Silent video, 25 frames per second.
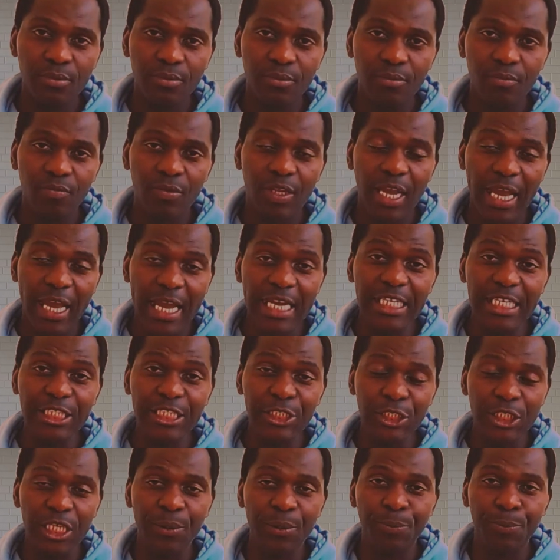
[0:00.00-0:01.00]
ancient
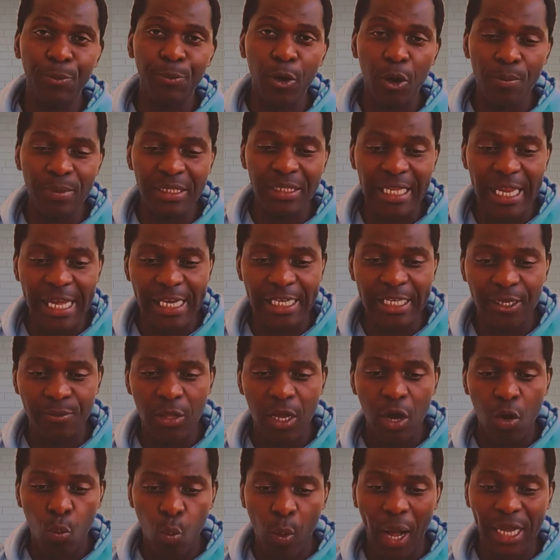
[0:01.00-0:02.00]
promised land
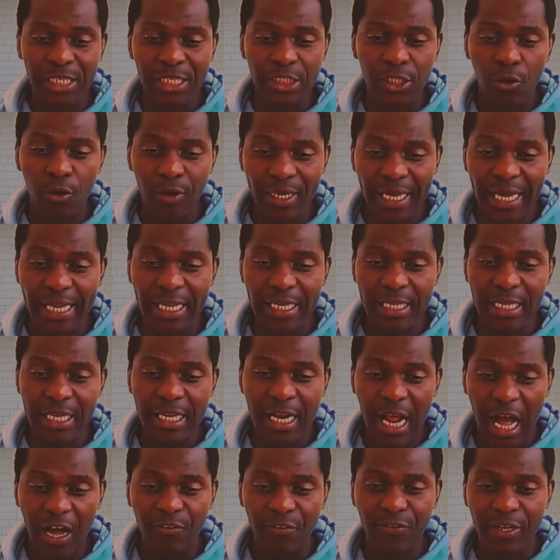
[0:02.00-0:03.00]
was located in
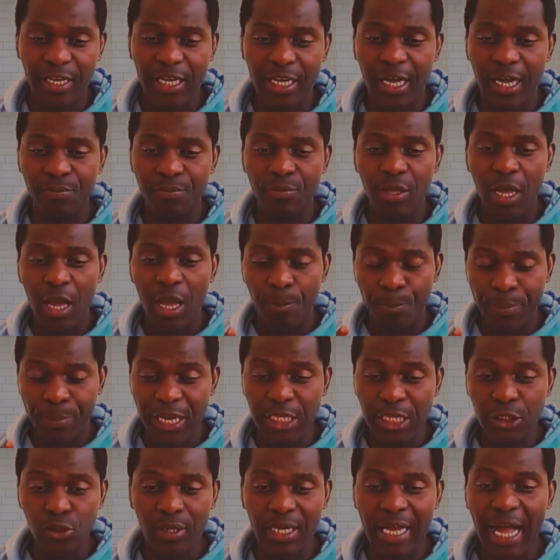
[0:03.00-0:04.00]
Africa, based on
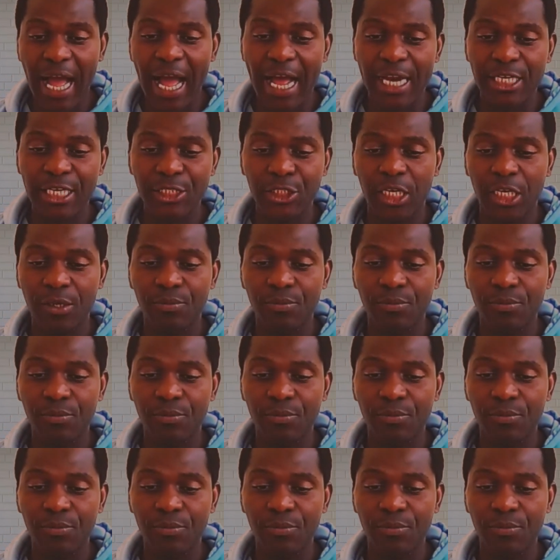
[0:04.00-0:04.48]
culture,